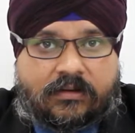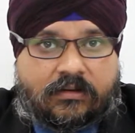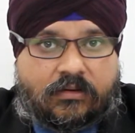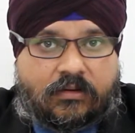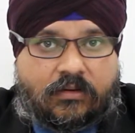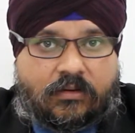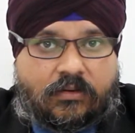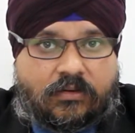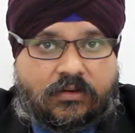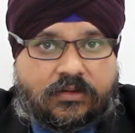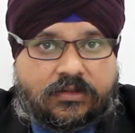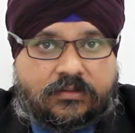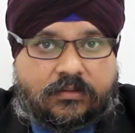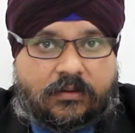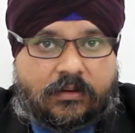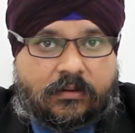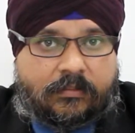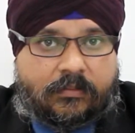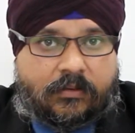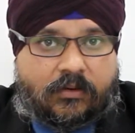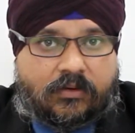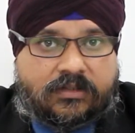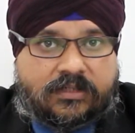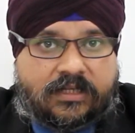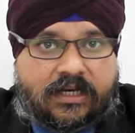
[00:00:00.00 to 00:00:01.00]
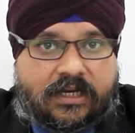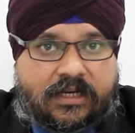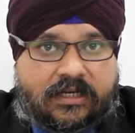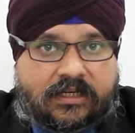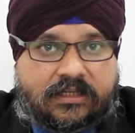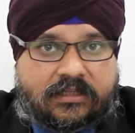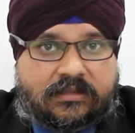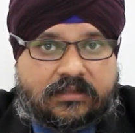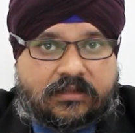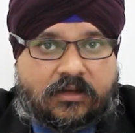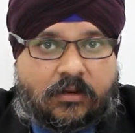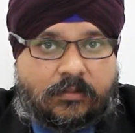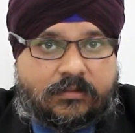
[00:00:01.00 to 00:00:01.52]
goals for the project,
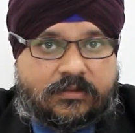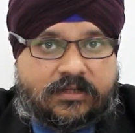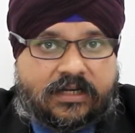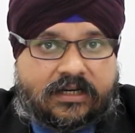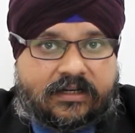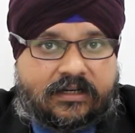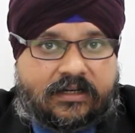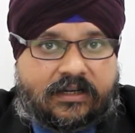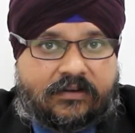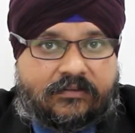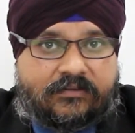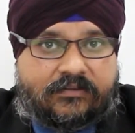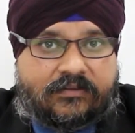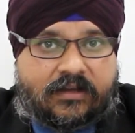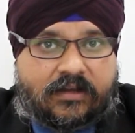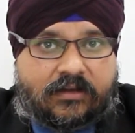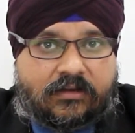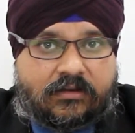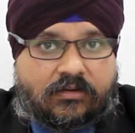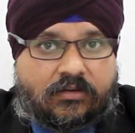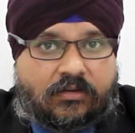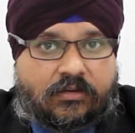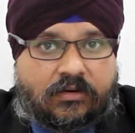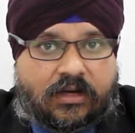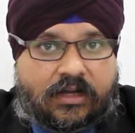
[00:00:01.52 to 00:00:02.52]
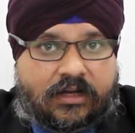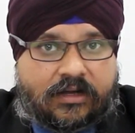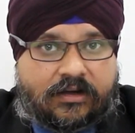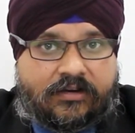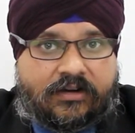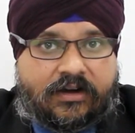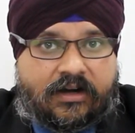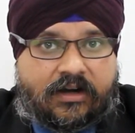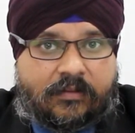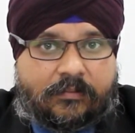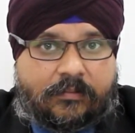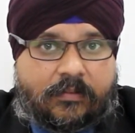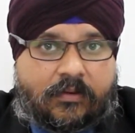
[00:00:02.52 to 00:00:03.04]
objectives, and so on are
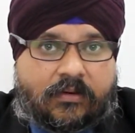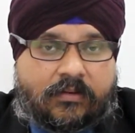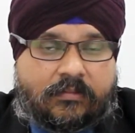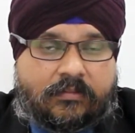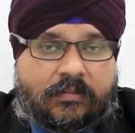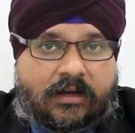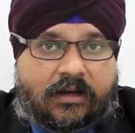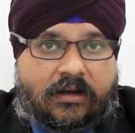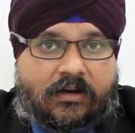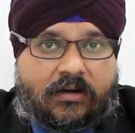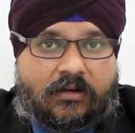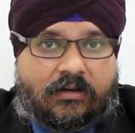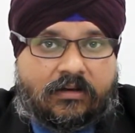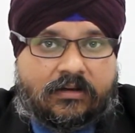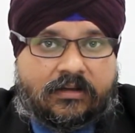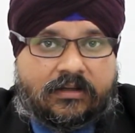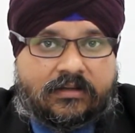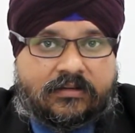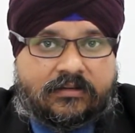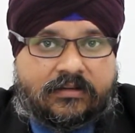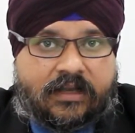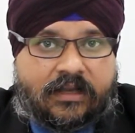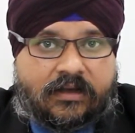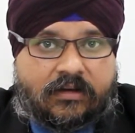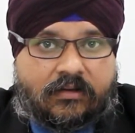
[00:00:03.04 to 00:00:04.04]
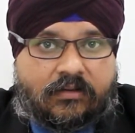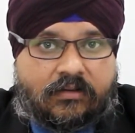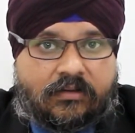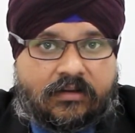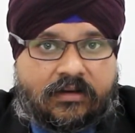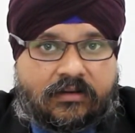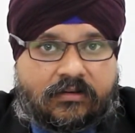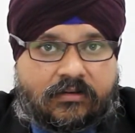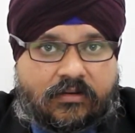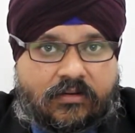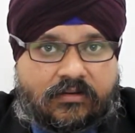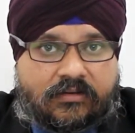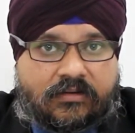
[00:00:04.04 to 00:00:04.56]
agreed upon by all the
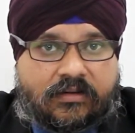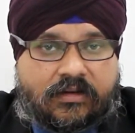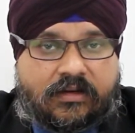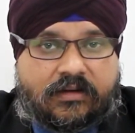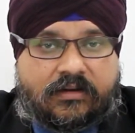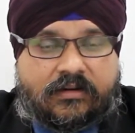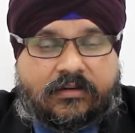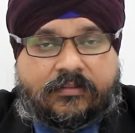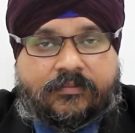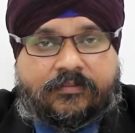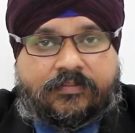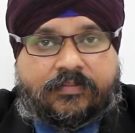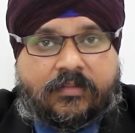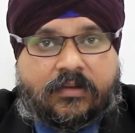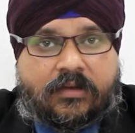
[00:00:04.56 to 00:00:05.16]
stakeholders concerned.